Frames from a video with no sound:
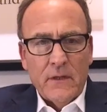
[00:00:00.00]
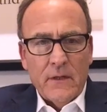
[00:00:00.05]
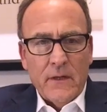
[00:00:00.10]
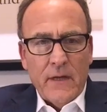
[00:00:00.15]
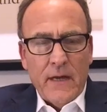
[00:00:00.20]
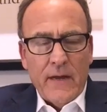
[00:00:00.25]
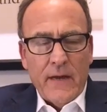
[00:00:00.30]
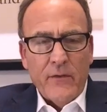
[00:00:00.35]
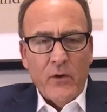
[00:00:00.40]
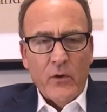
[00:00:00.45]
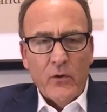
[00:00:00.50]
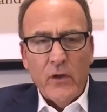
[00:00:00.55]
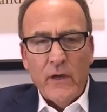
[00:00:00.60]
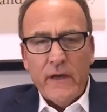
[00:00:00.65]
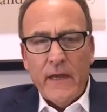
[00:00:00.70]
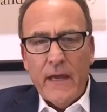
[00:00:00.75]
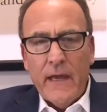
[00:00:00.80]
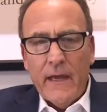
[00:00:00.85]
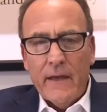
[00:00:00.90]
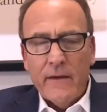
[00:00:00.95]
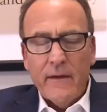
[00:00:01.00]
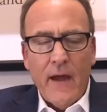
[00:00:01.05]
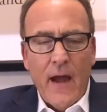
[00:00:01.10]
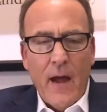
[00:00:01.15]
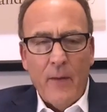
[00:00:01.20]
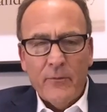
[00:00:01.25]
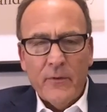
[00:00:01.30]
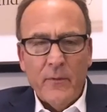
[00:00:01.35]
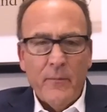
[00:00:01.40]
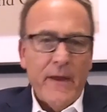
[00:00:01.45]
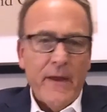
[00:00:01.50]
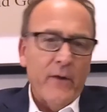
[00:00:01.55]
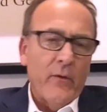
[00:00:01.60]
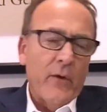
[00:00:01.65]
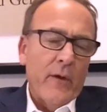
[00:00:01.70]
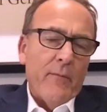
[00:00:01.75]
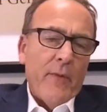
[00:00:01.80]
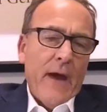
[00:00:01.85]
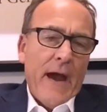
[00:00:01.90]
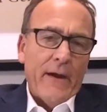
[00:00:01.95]
and they're looking at
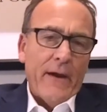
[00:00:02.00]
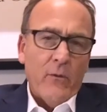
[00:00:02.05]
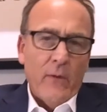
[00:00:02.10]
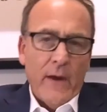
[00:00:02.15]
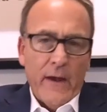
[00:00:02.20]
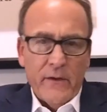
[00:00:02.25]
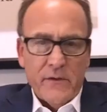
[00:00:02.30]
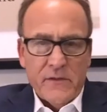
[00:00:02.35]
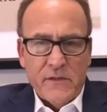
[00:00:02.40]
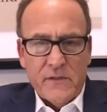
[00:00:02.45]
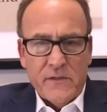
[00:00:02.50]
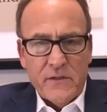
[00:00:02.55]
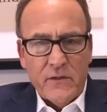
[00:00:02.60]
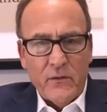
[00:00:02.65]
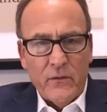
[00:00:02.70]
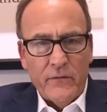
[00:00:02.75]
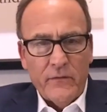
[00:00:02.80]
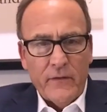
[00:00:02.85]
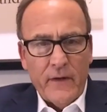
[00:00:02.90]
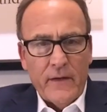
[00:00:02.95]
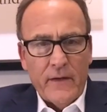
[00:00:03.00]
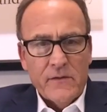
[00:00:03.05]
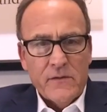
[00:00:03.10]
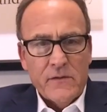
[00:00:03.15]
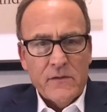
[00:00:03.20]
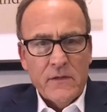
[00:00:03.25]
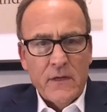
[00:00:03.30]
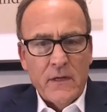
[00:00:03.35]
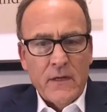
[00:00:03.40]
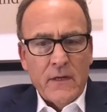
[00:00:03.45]
complementary backgrounds and skill sets.